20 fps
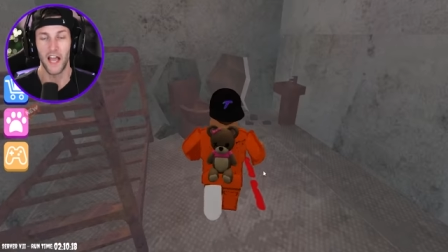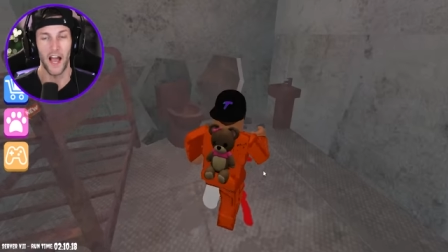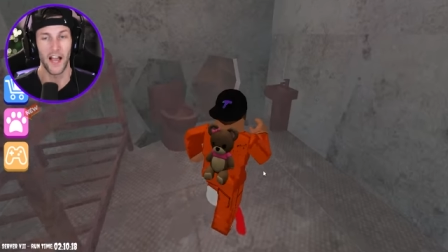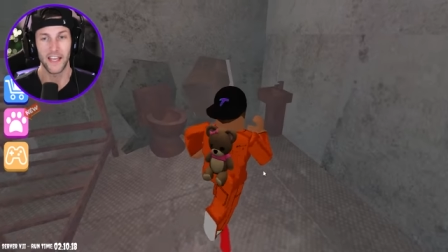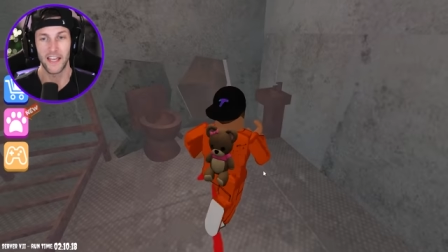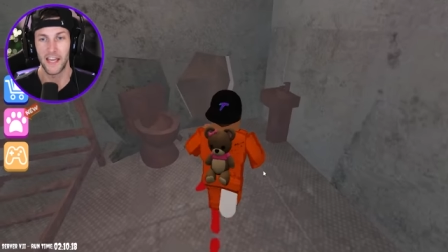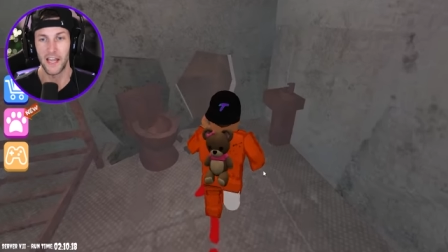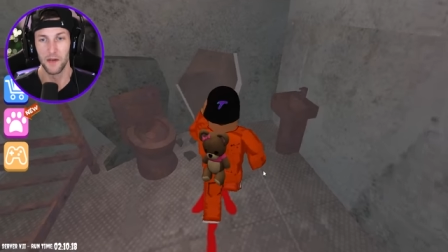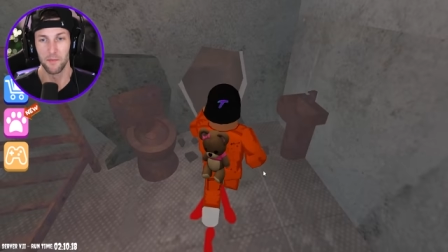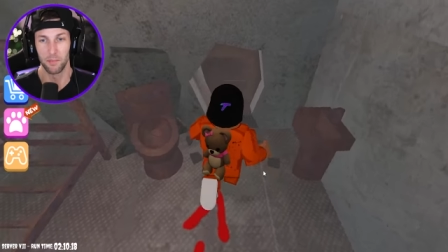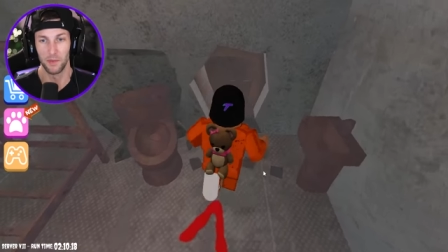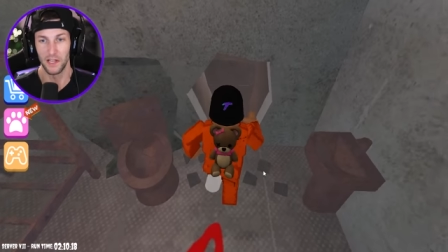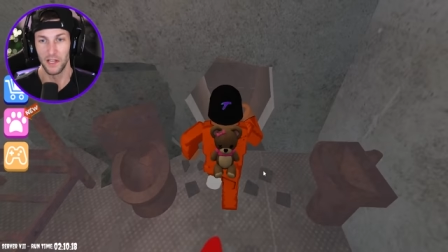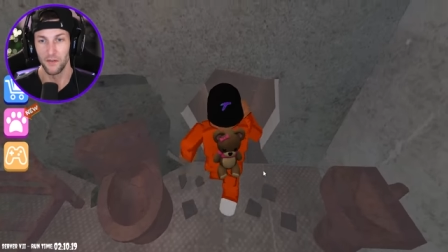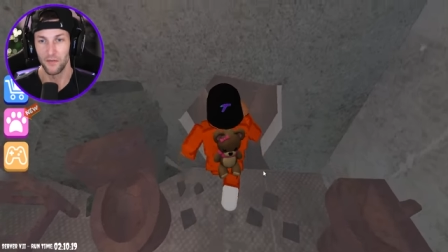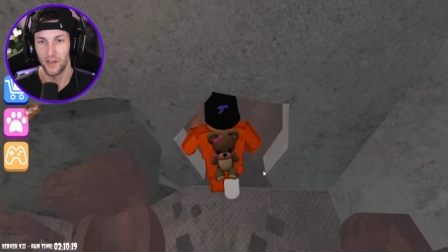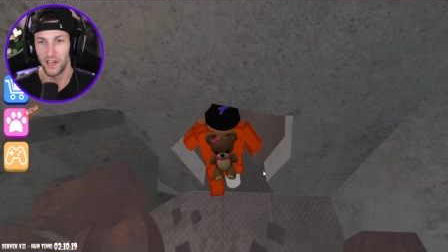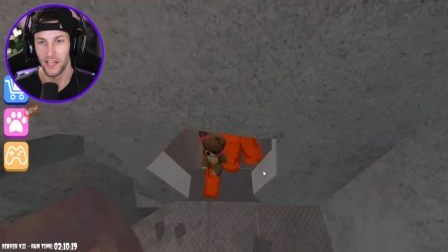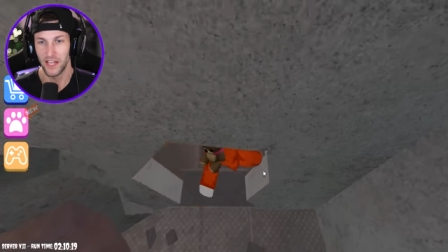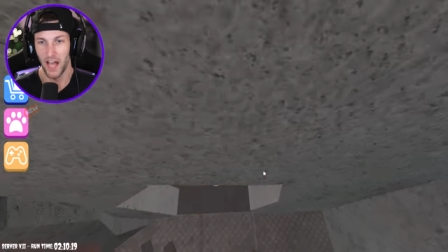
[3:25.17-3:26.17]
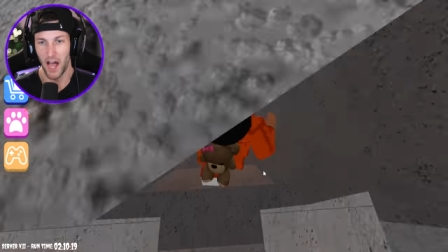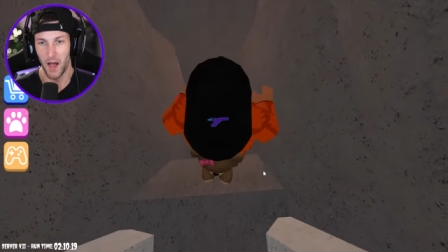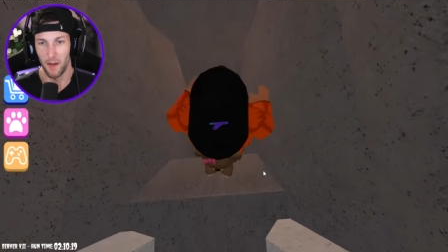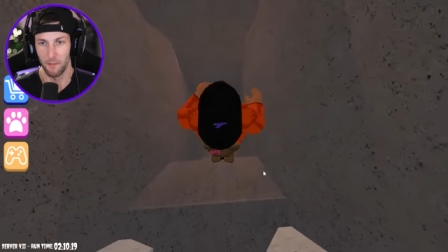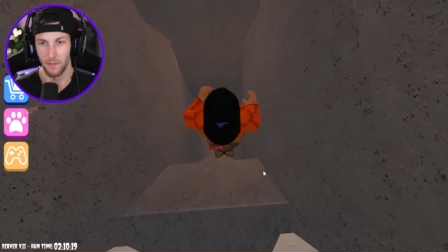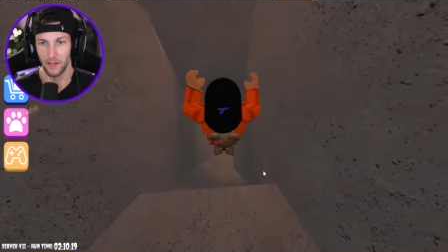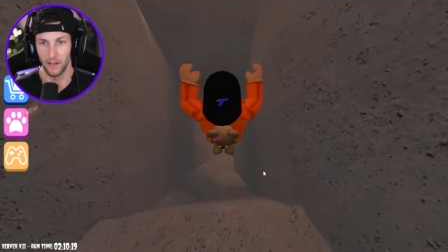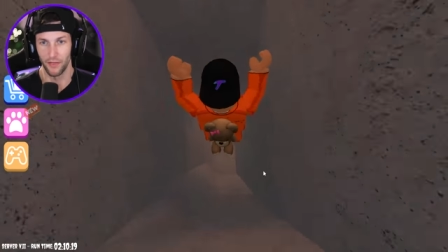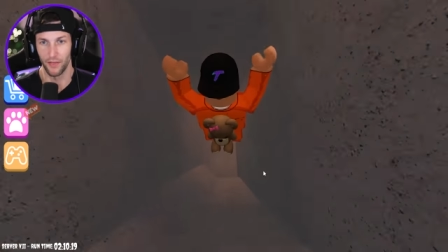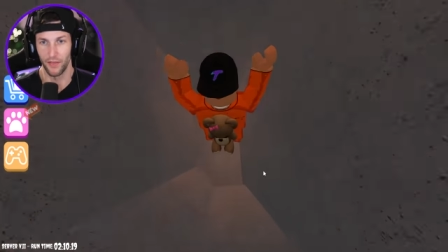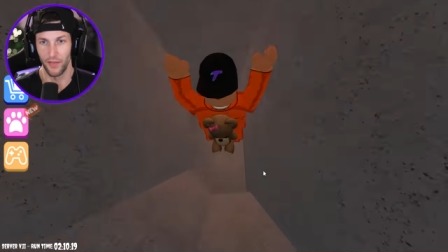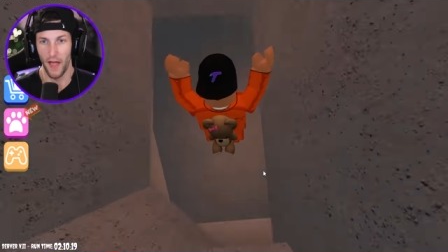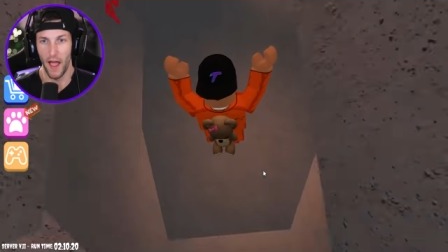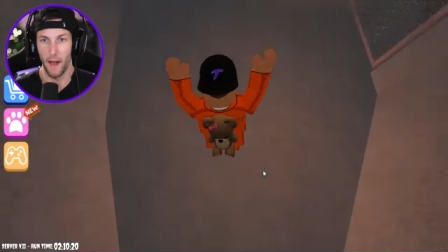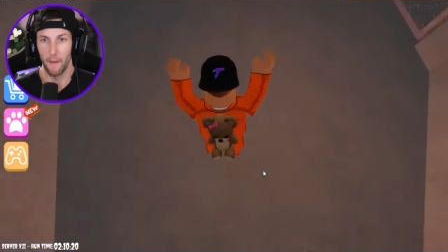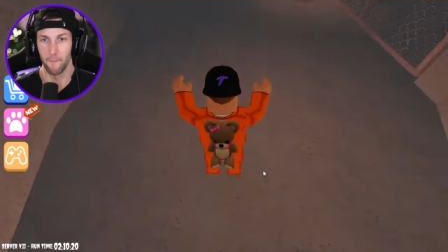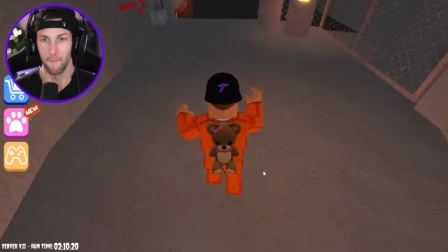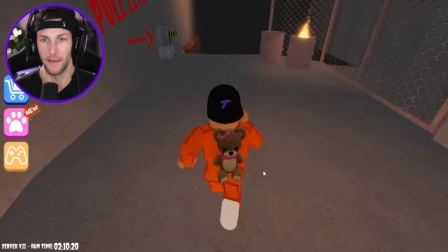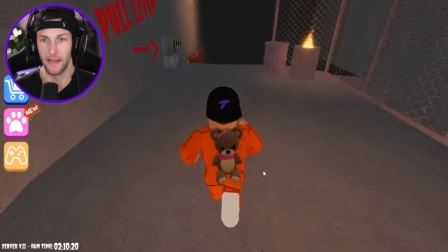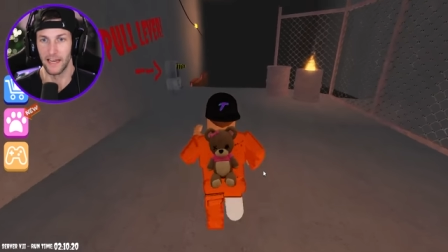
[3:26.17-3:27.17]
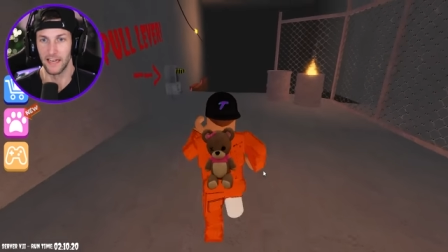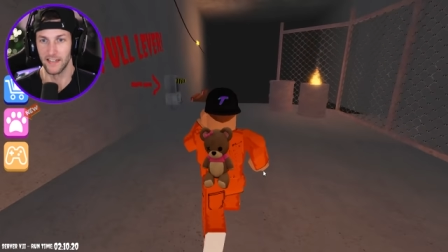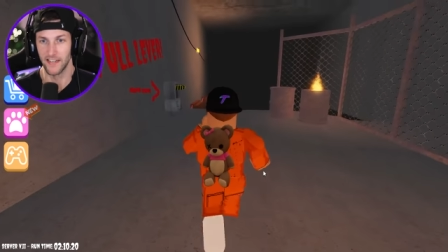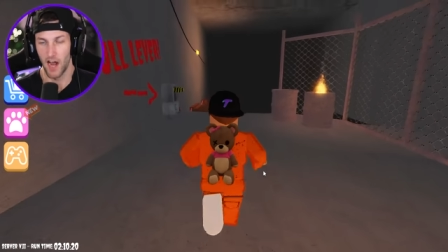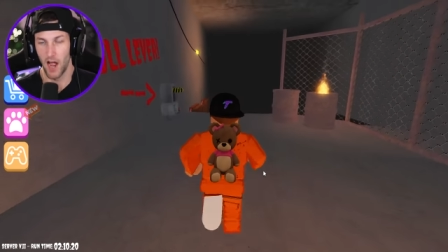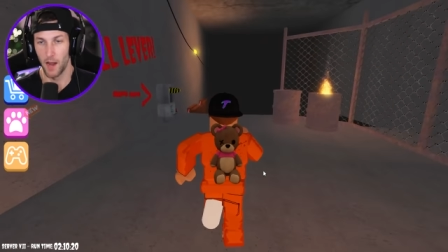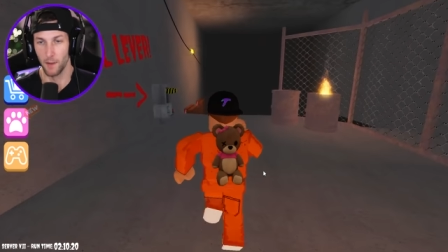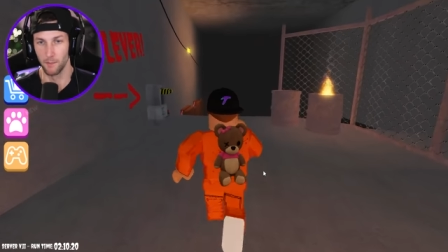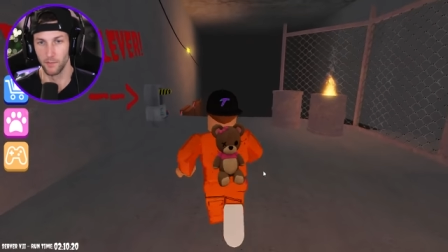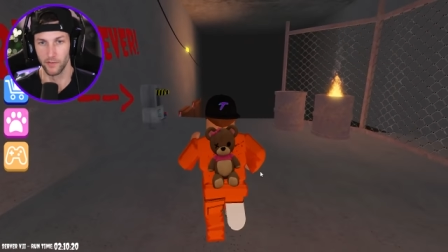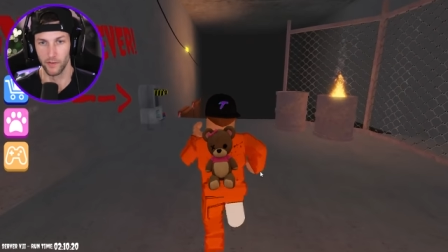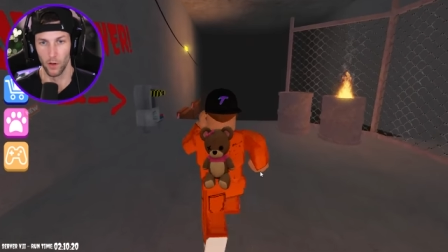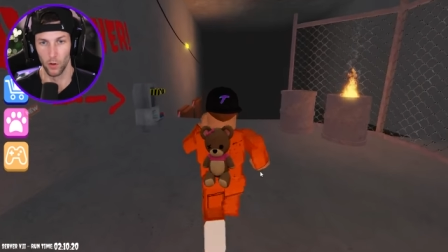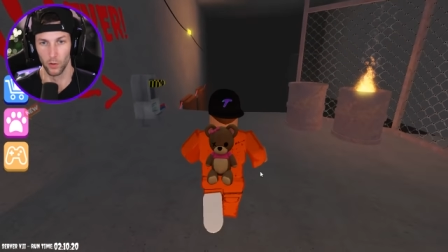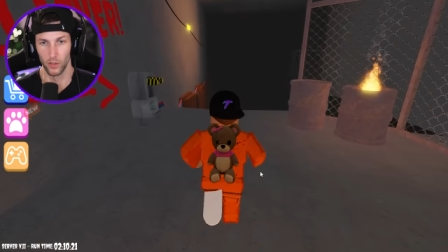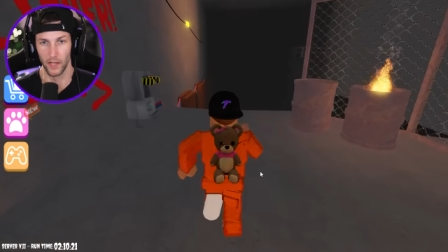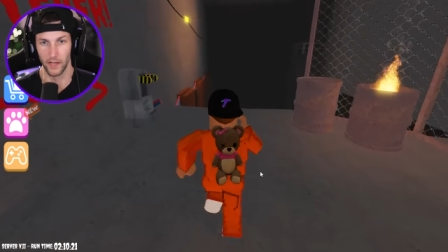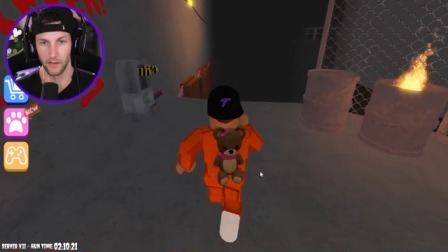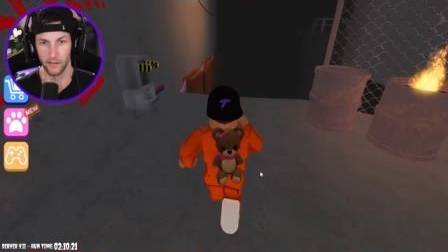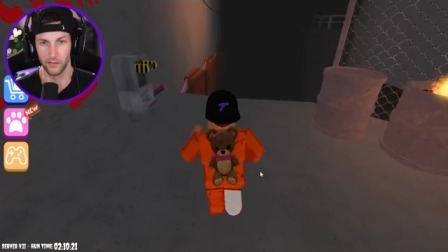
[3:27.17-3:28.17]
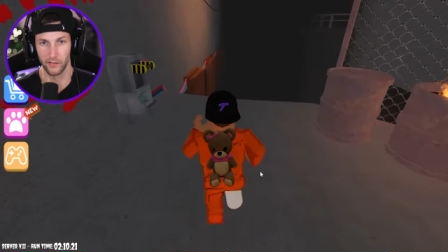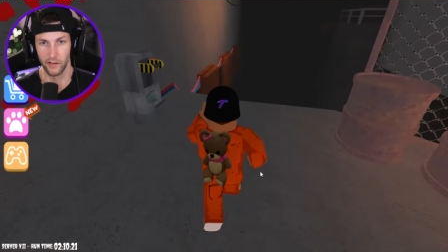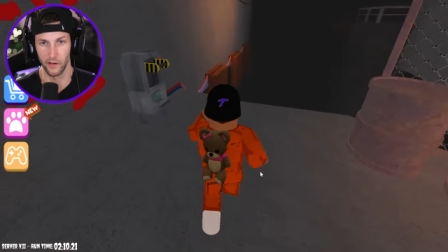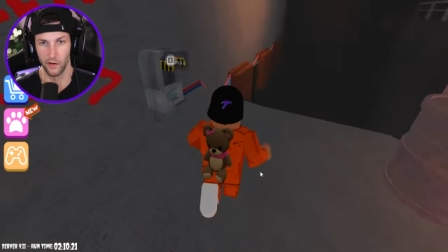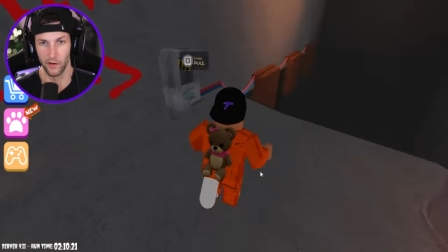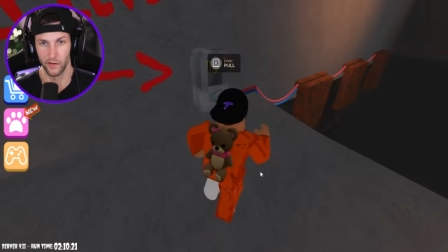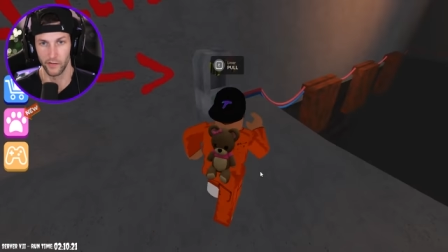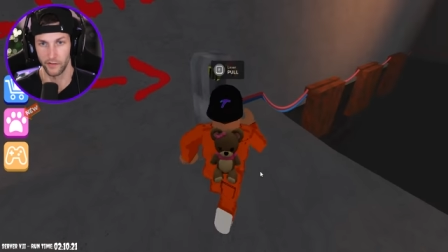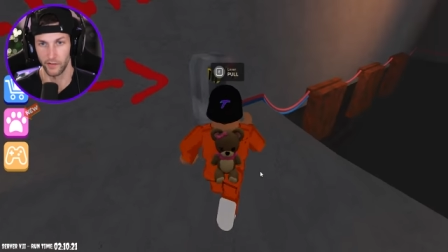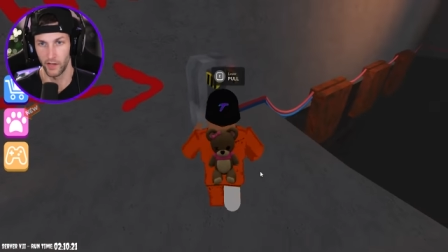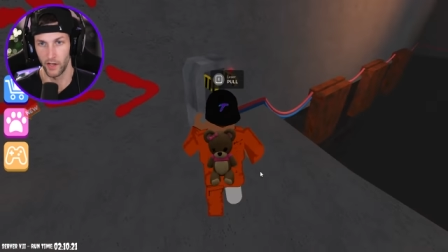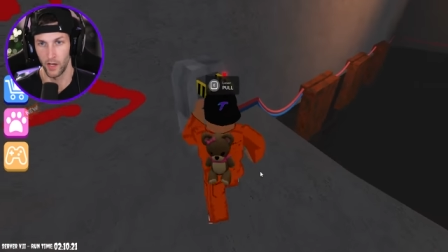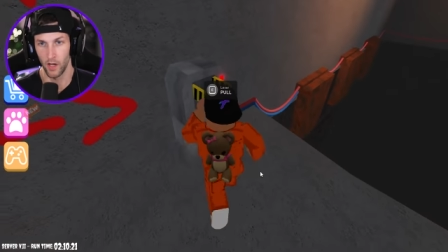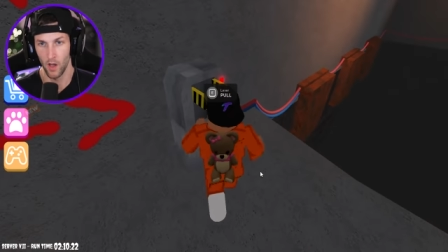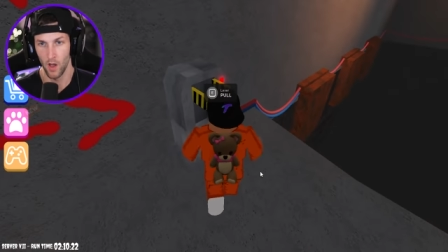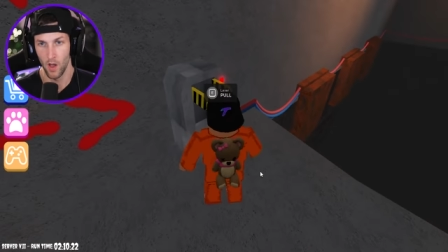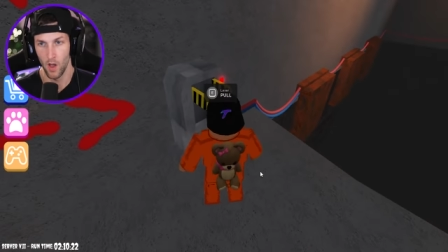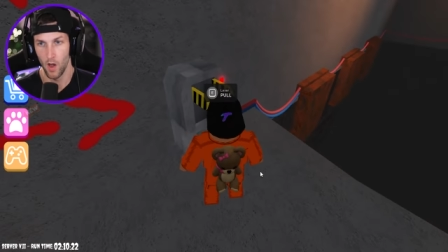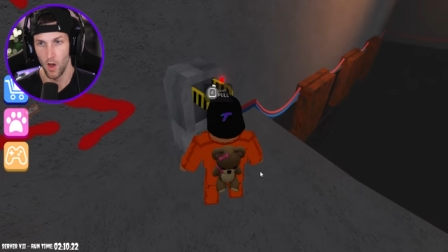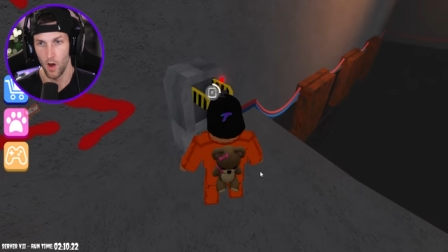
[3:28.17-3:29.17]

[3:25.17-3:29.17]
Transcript: He, I can't believe he got me that many times, though. Like, seriously?